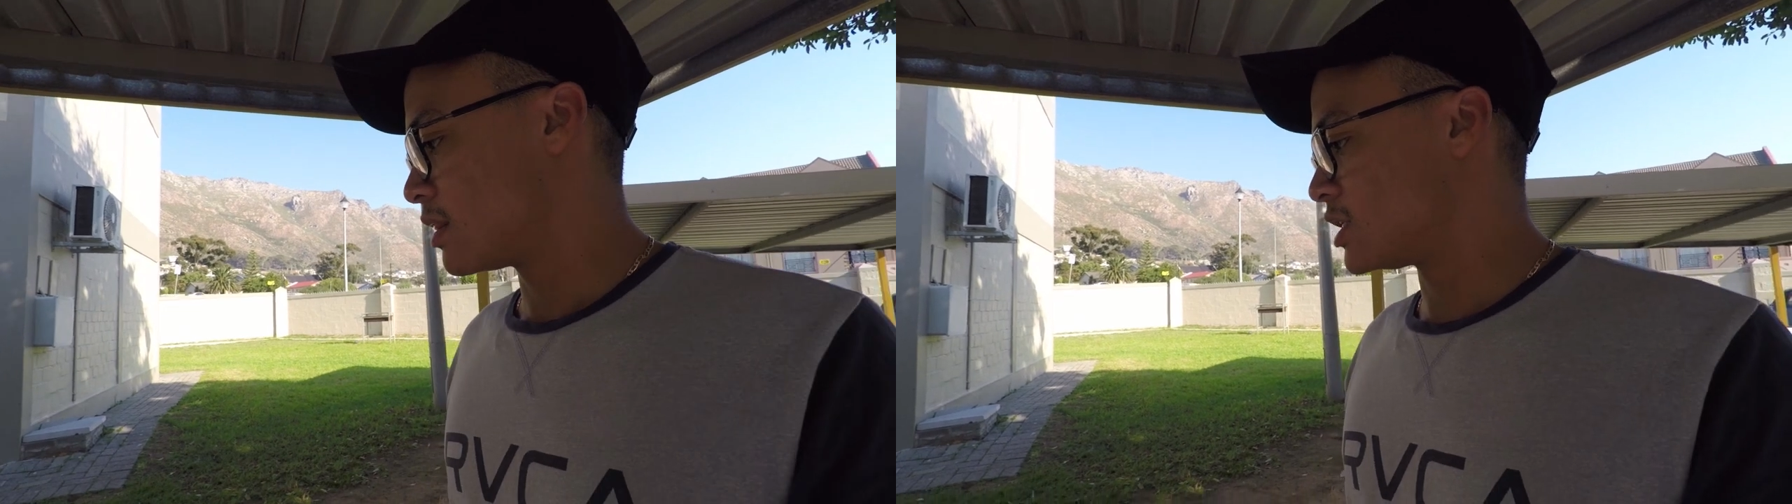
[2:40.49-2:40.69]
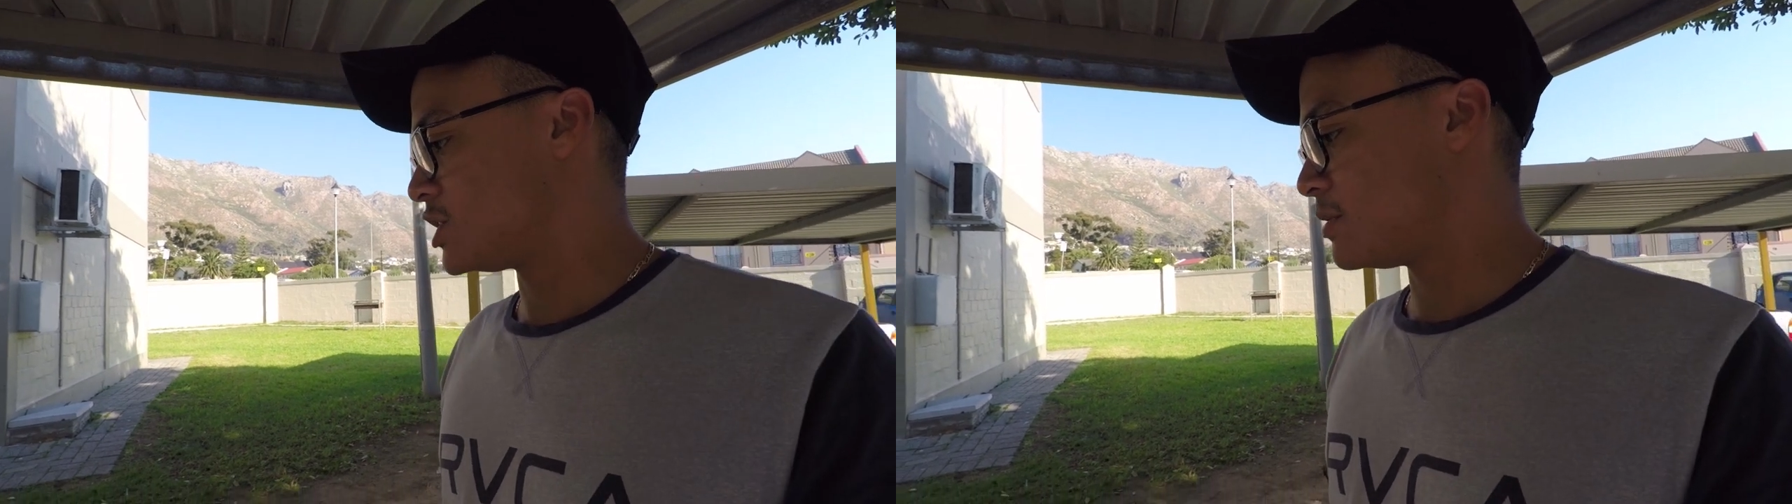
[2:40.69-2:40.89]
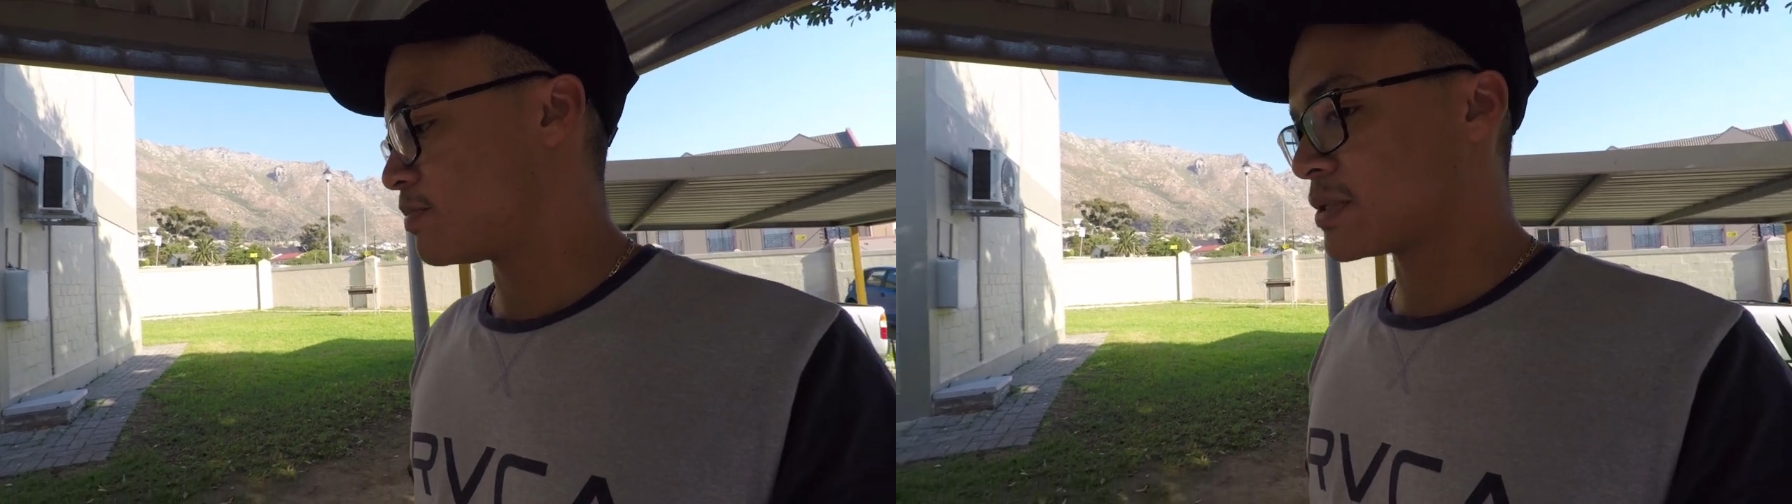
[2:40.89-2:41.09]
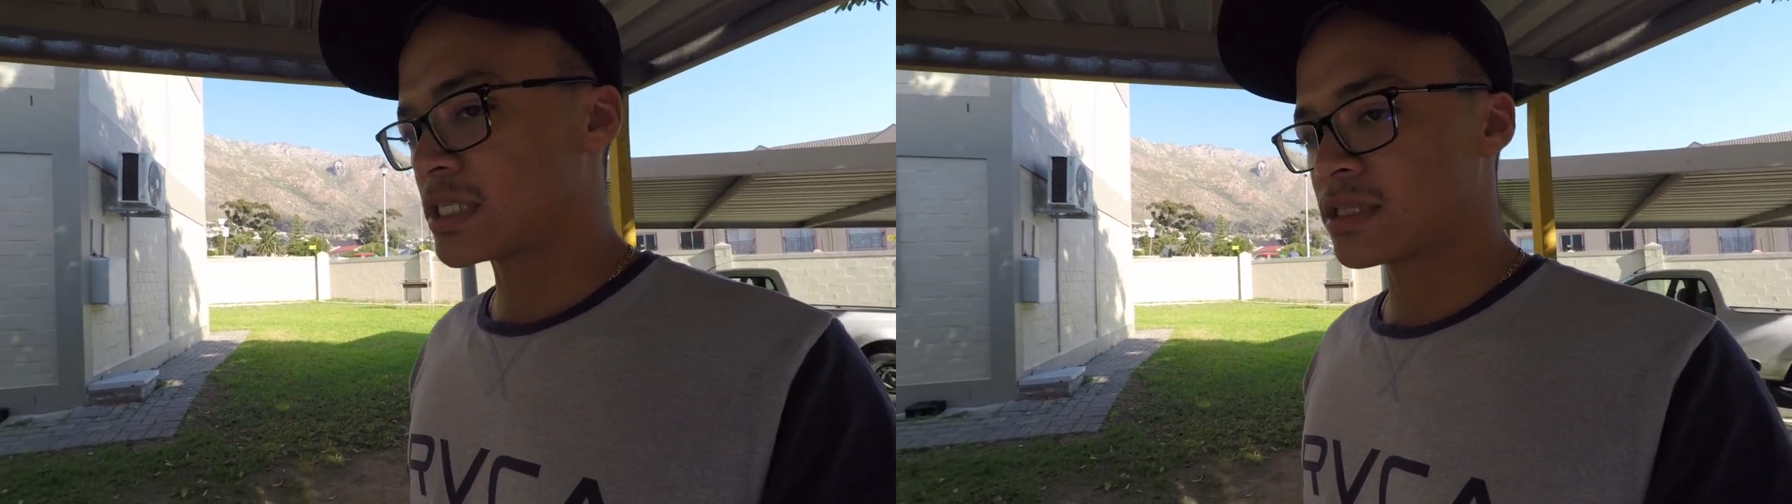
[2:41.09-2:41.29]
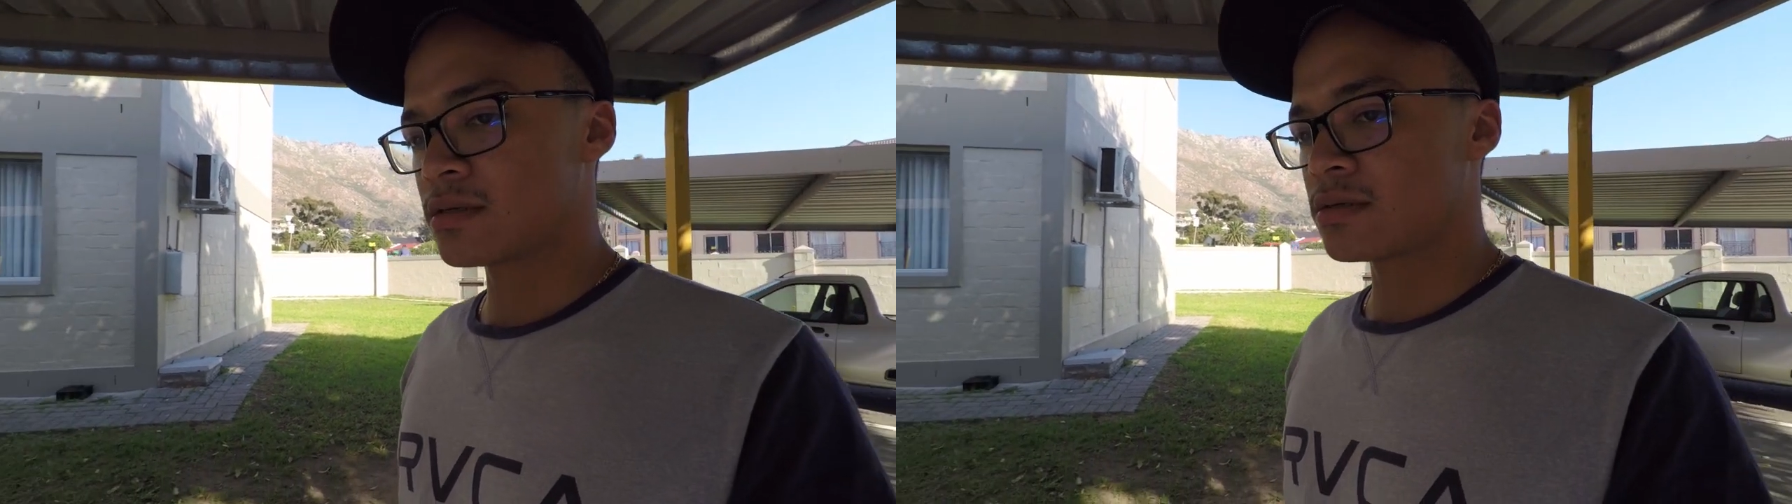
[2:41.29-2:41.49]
the cheapest